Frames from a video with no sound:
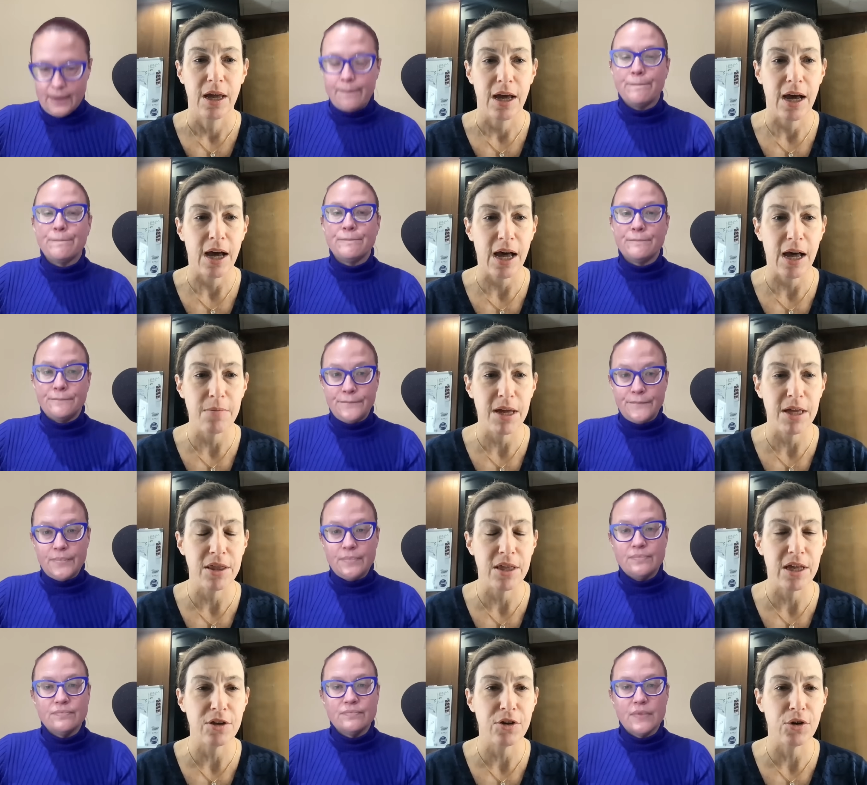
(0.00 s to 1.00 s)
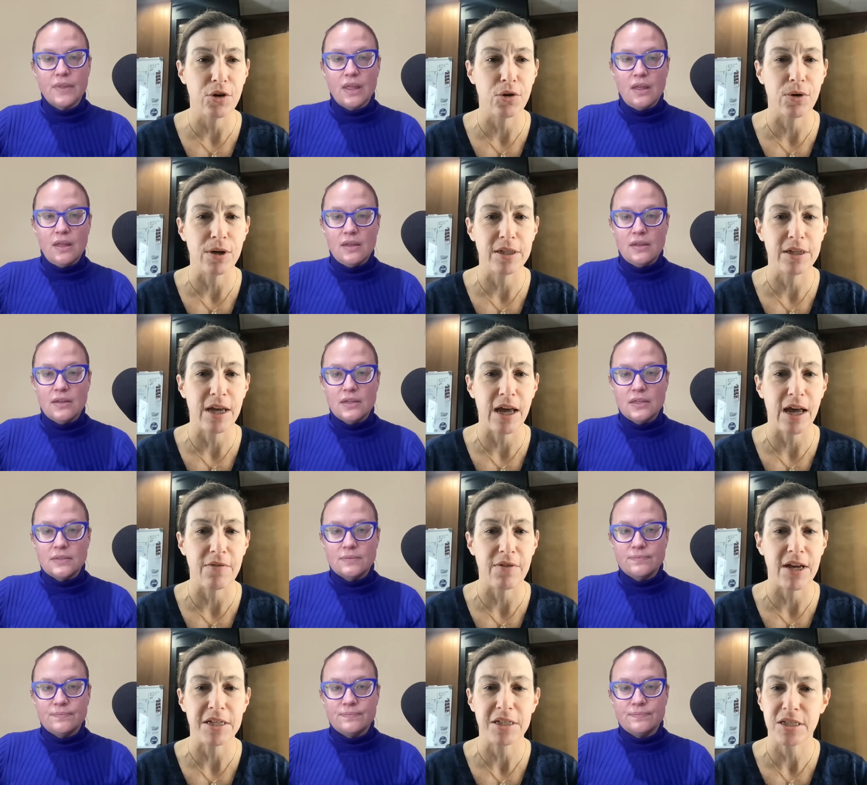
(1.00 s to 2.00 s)
Speaker 1: Yep. Um, and then you're going to
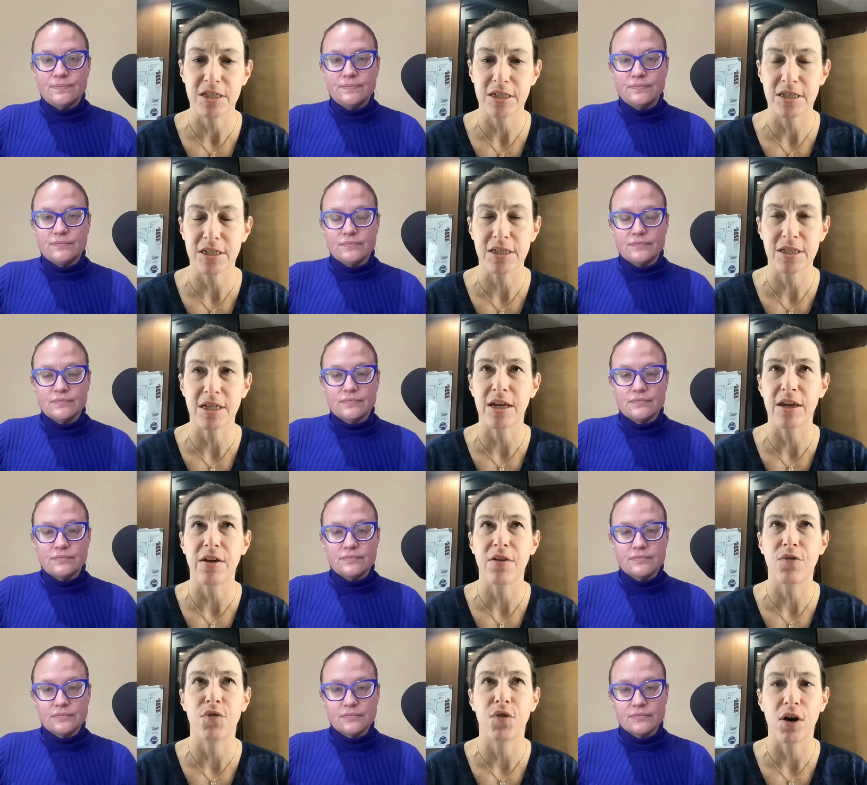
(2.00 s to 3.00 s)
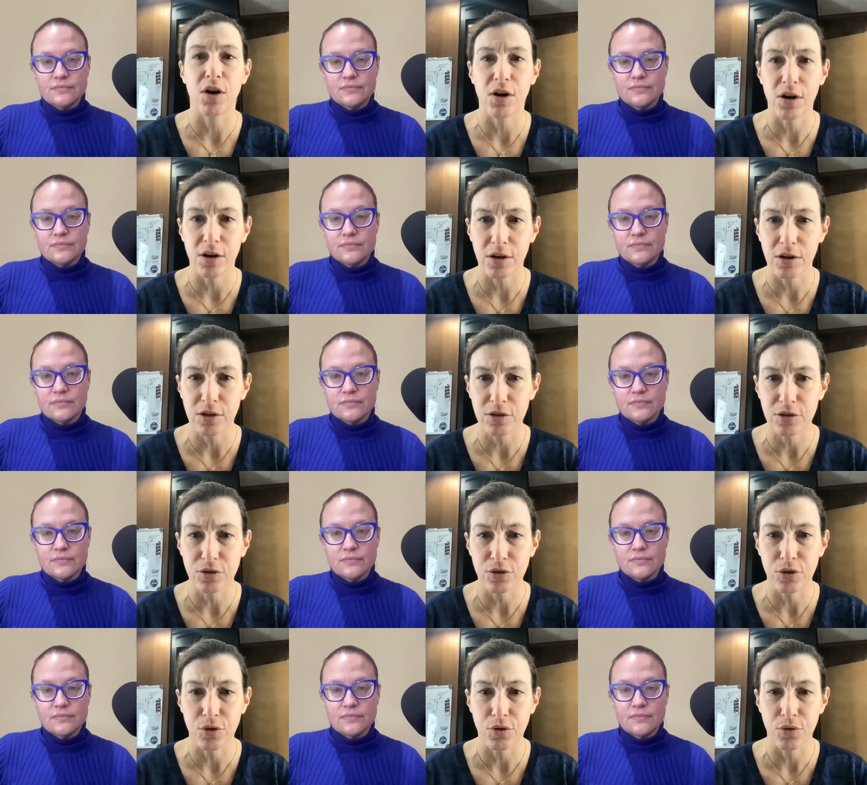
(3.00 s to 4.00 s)
have a CFAR
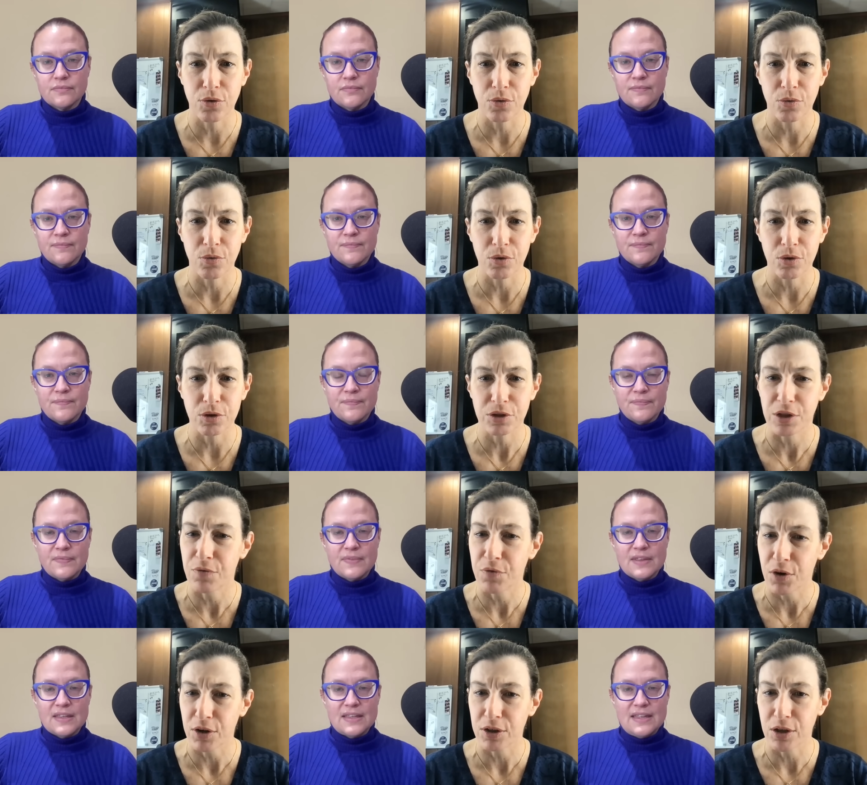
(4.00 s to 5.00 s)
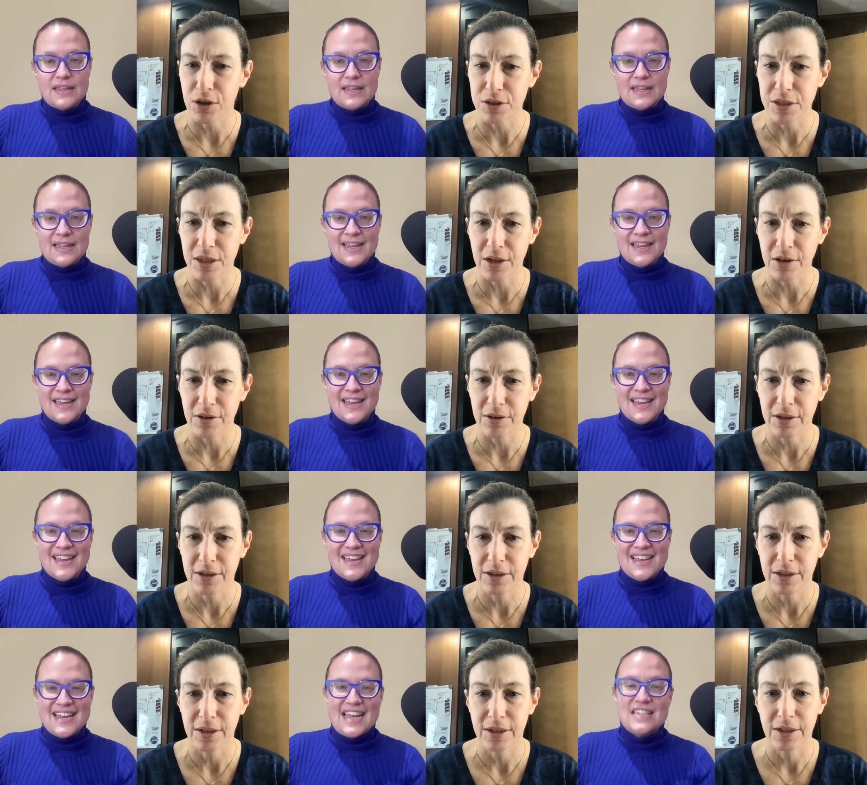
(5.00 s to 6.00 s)
two CFAR clause in there.
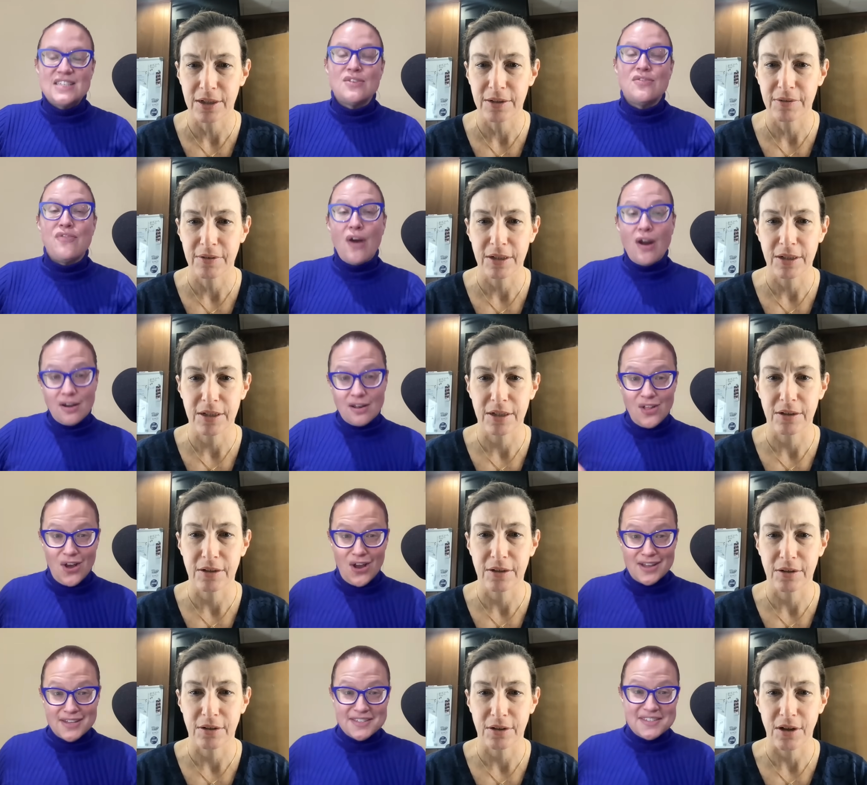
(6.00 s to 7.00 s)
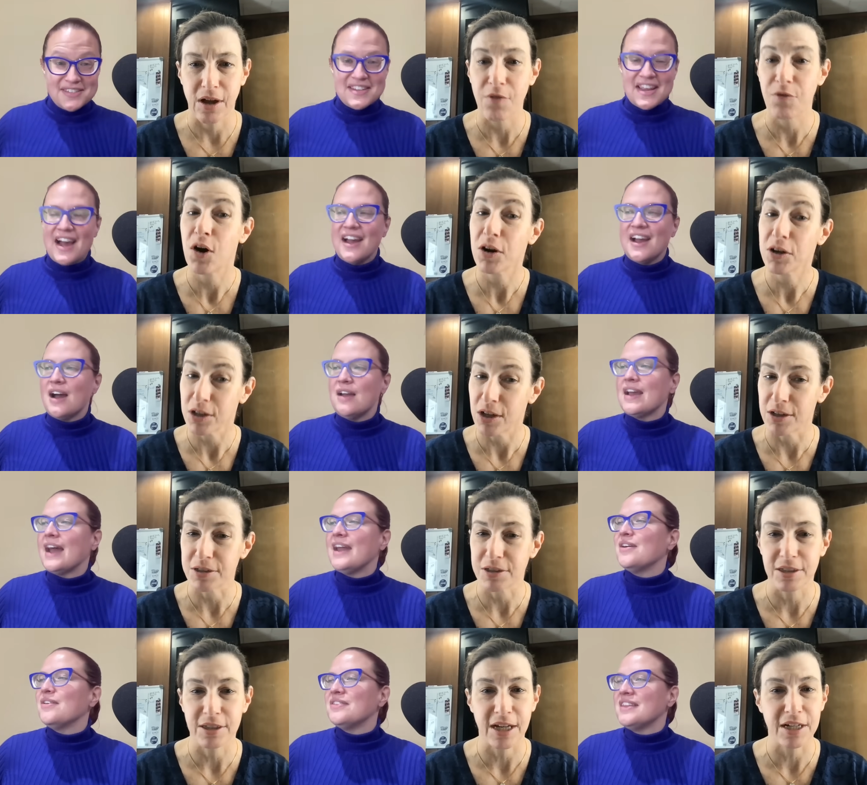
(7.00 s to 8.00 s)
Speaker 2: It's a FAR clause. Yeah. A FAR clause,
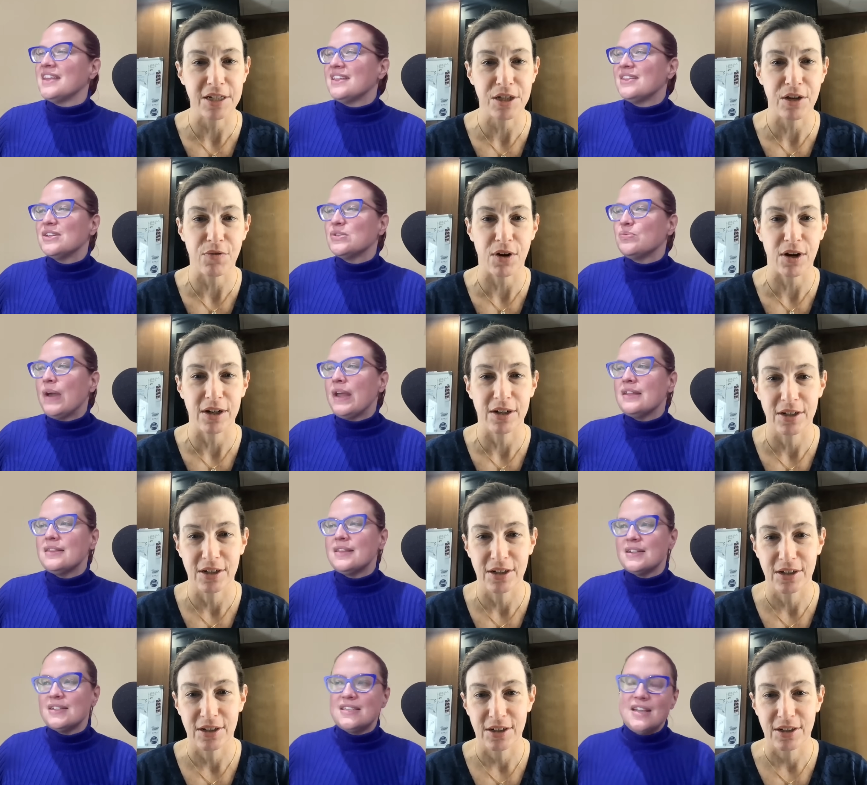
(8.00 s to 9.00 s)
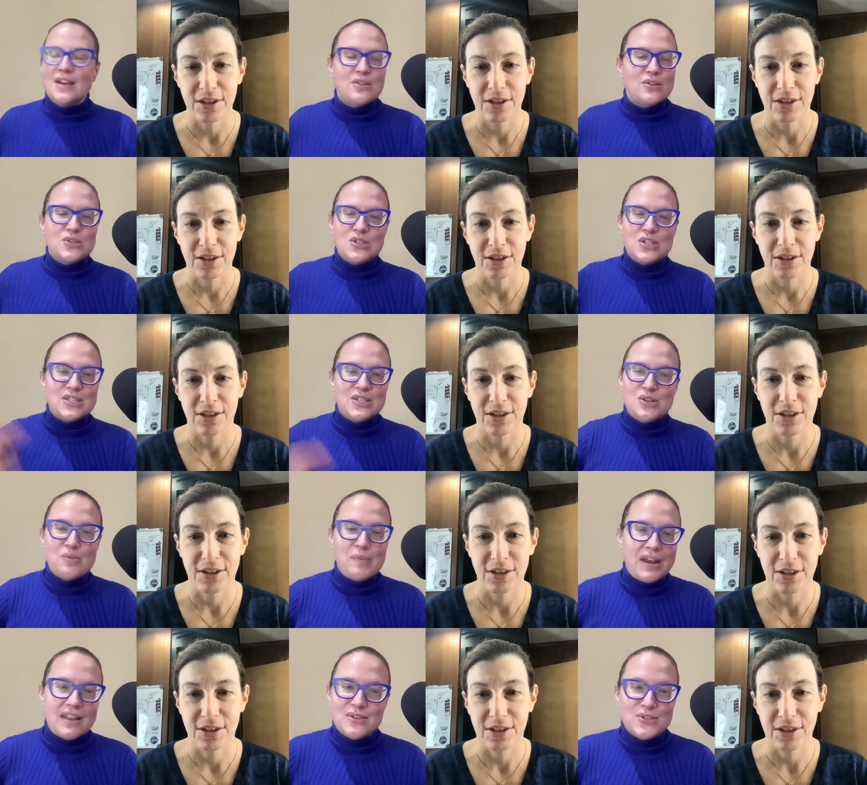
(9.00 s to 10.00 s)
I, I not a CFAR. There's, there's, you know, there's just too
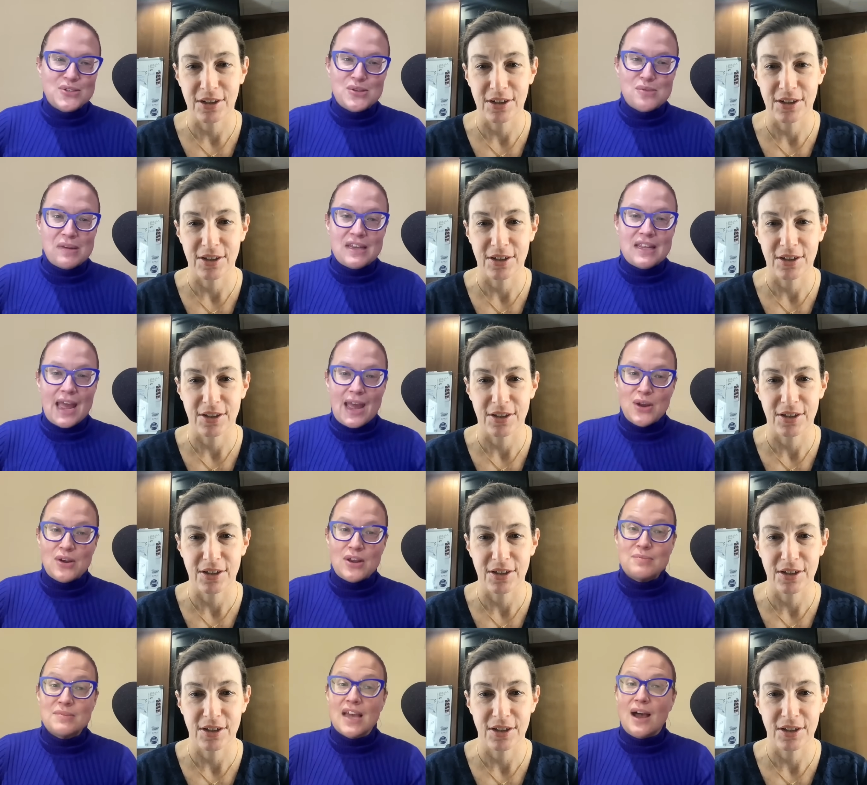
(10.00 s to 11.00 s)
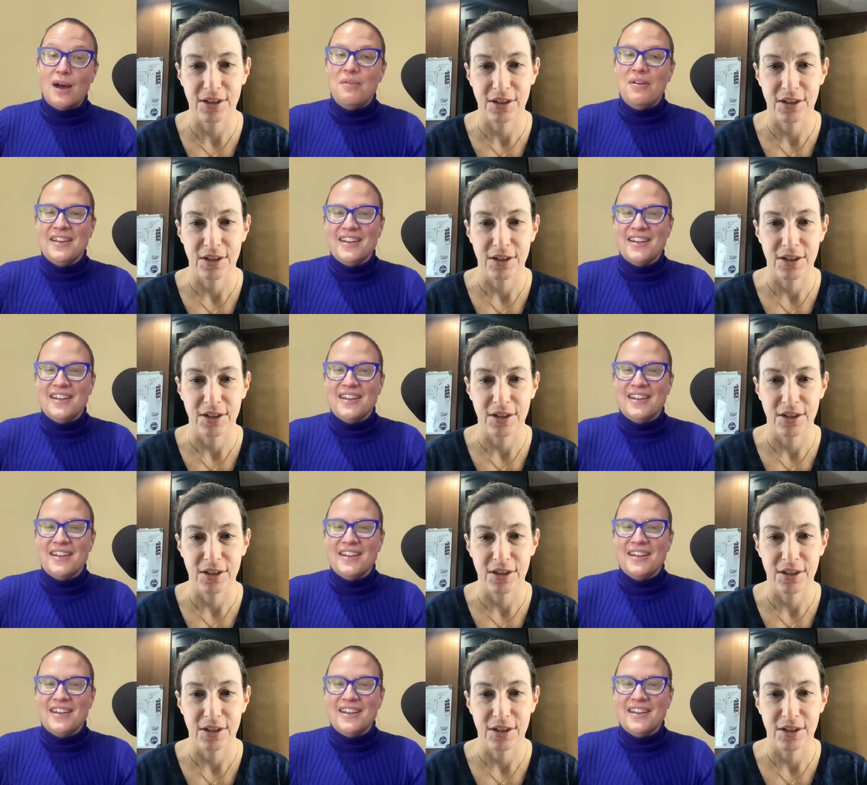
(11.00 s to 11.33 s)
many. There's too many acronyms. Um,